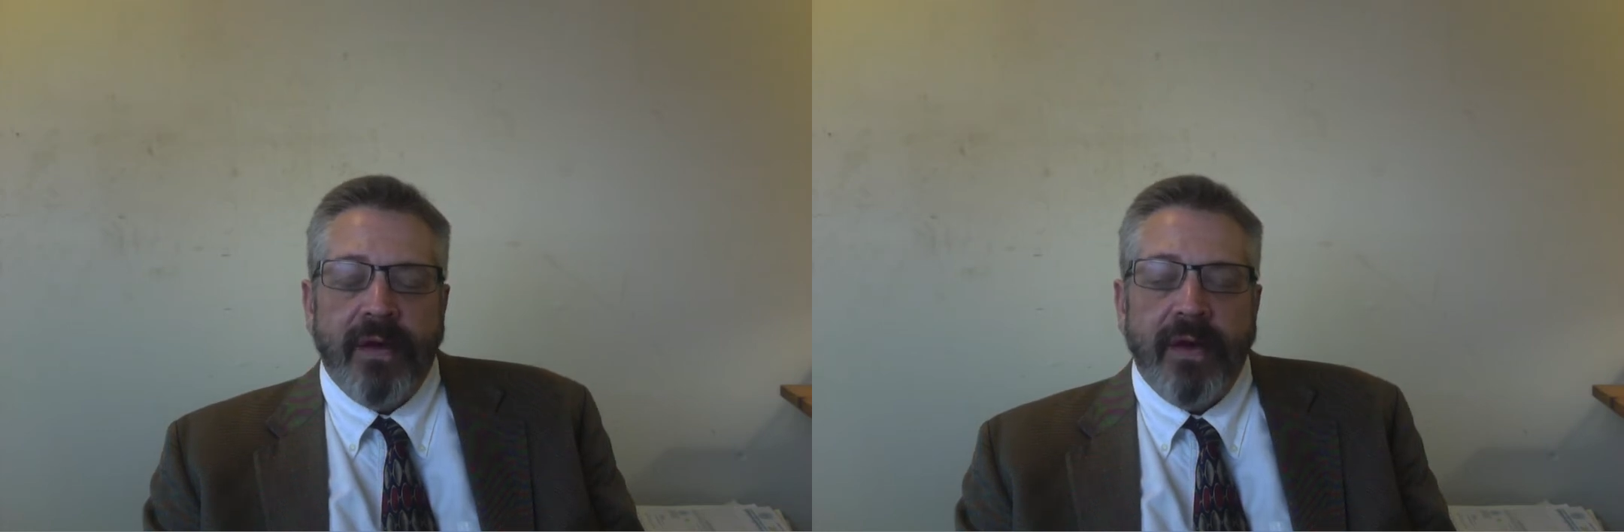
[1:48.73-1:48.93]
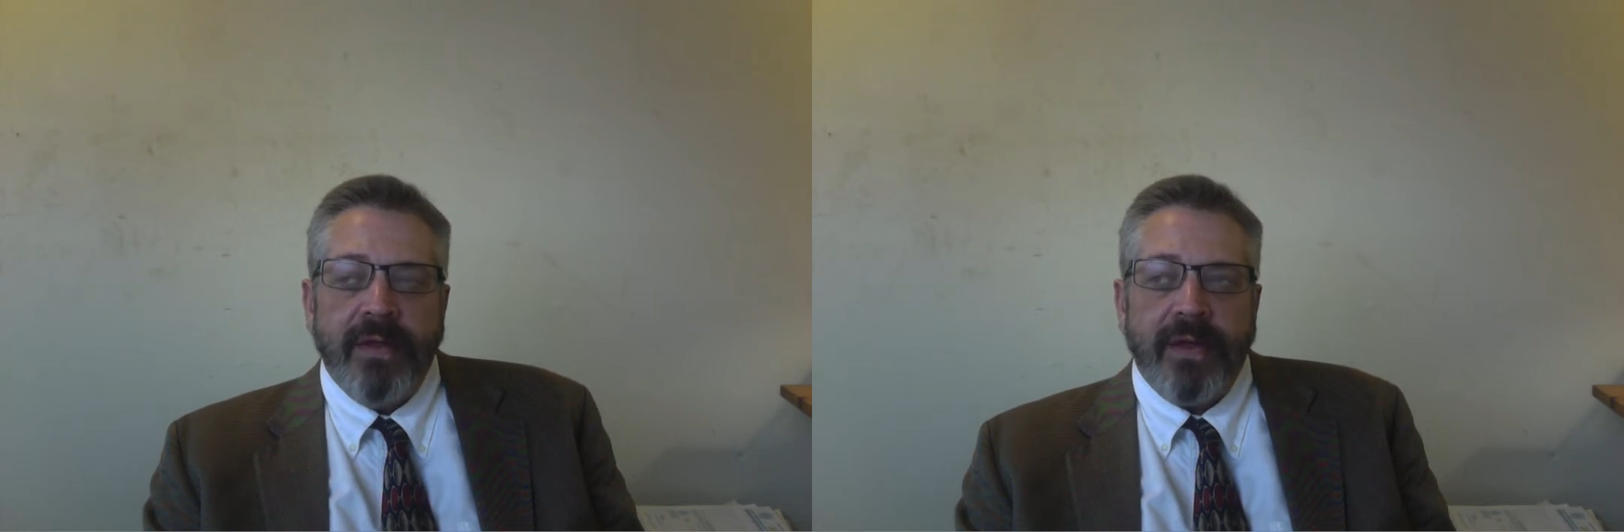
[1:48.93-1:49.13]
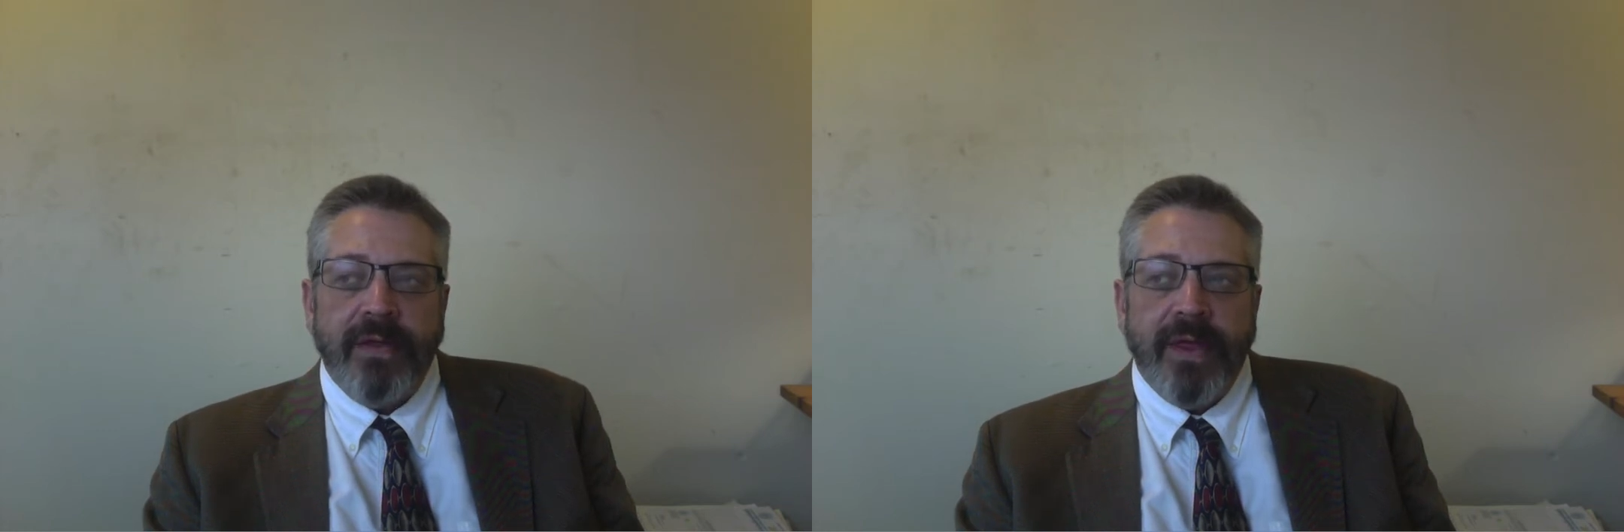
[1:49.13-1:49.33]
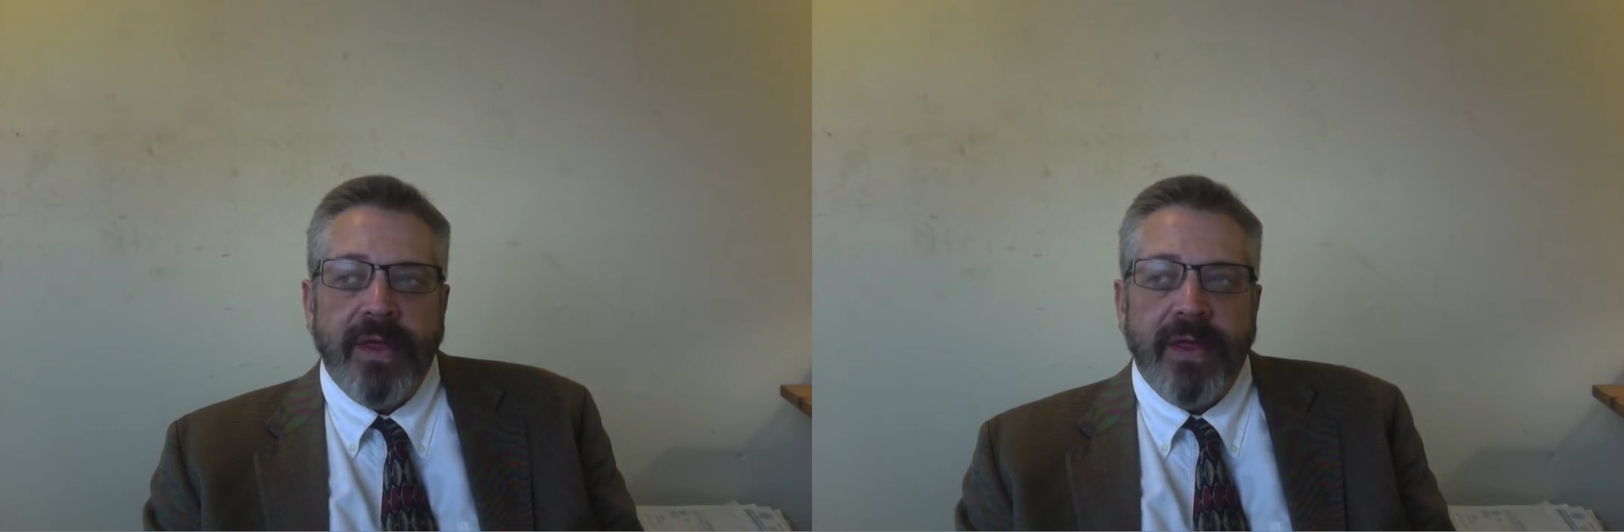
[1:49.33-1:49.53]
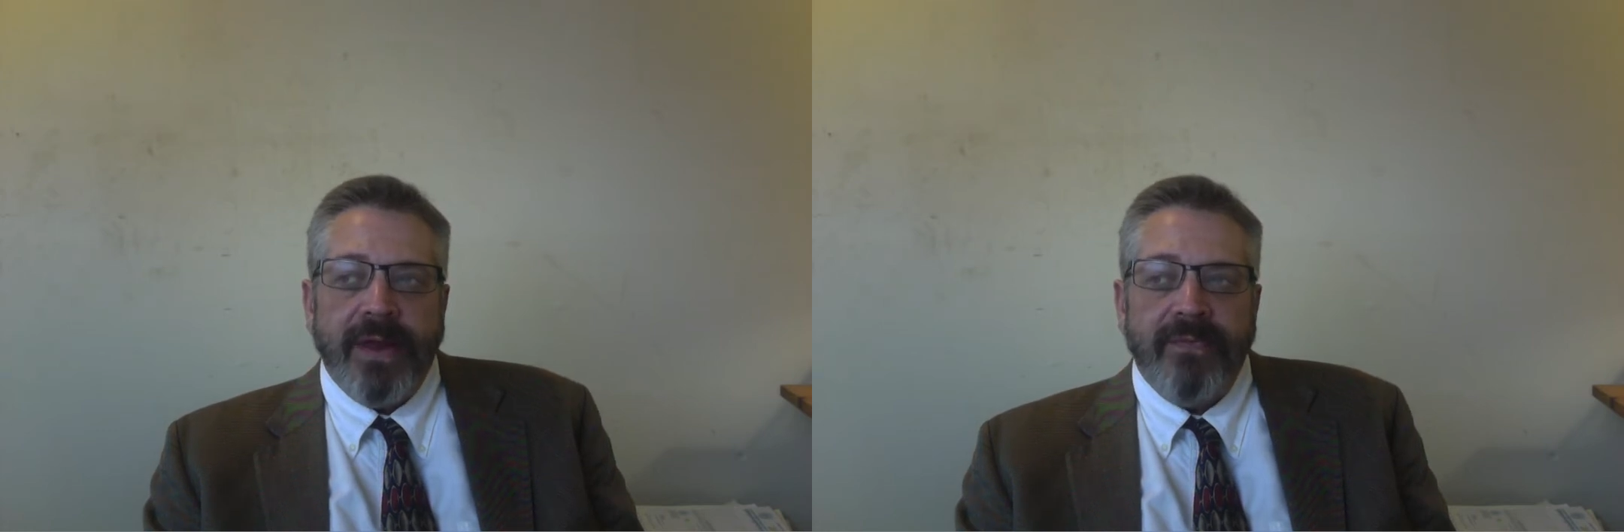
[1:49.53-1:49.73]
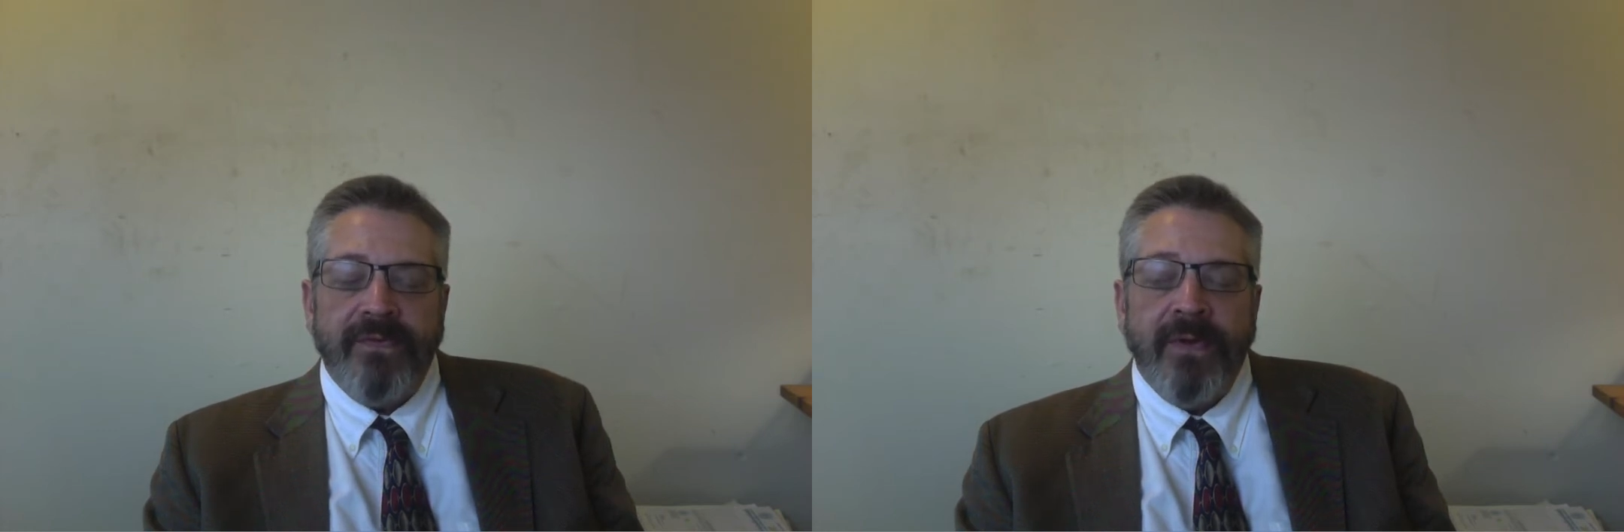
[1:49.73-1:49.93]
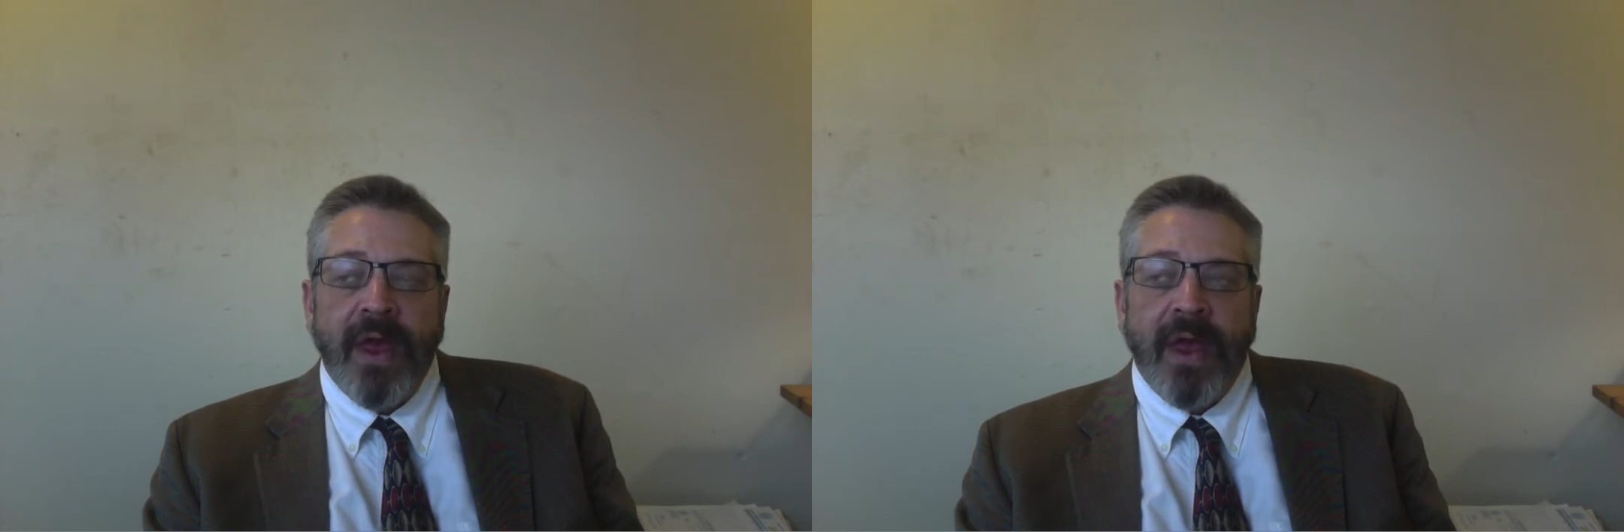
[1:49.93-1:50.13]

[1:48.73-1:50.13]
on the claims,